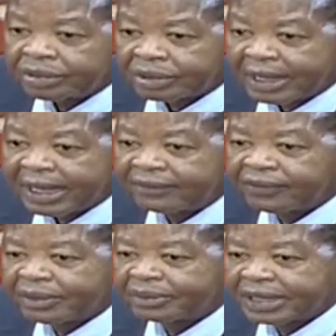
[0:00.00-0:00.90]
also learn
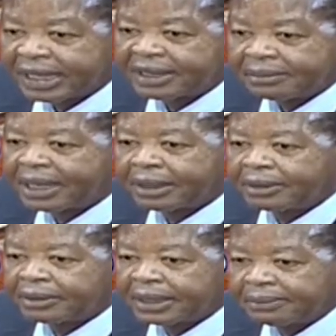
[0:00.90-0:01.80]
from Mzee
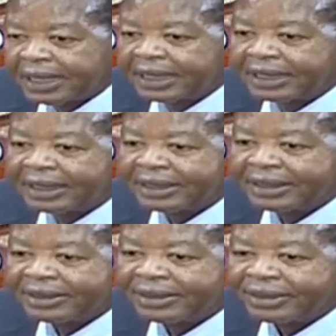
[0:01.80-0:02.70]
Kibaki
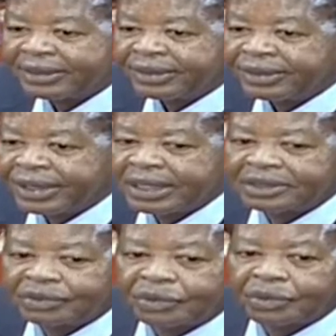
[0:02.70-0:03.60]

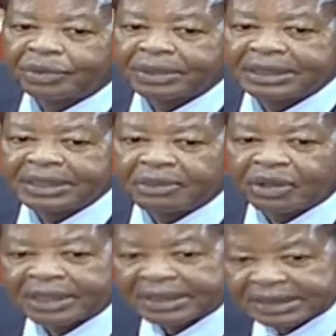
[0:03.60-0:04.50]
things to do with the
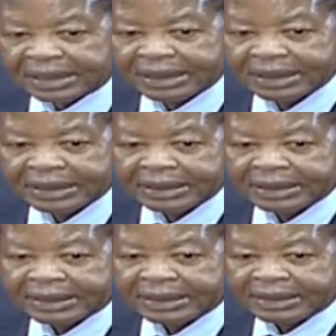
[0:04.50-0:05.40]
democracy
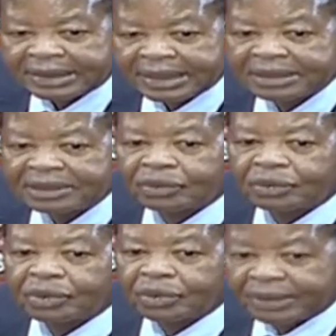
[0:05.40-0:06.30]
things to
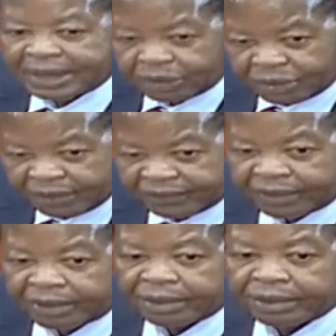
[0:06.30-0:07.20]
do with the rule of
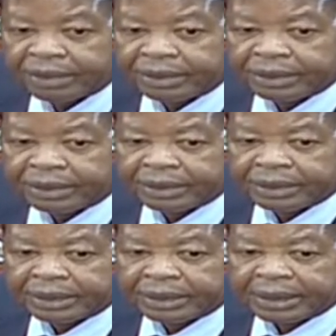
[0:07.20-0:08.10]
law,
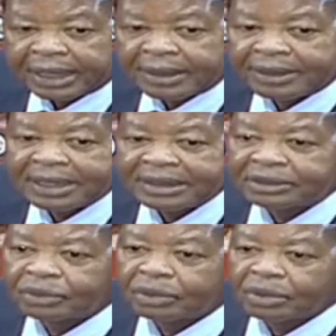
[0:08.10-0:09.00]
and things
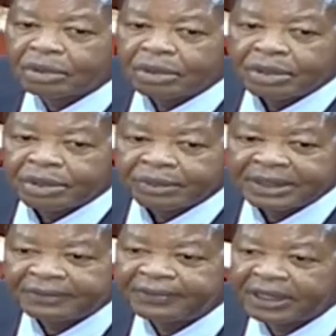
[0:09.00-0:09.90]
to do
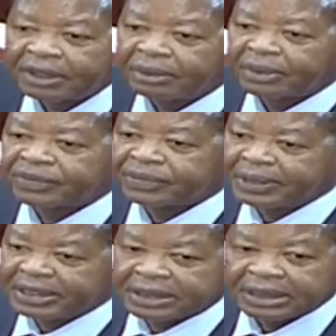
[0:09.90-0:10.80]
with the freedom of
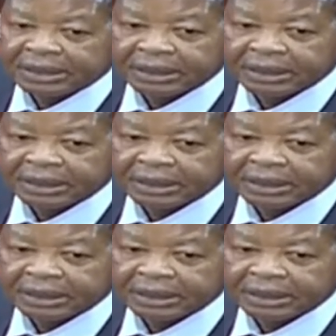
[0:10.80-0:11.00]
speech.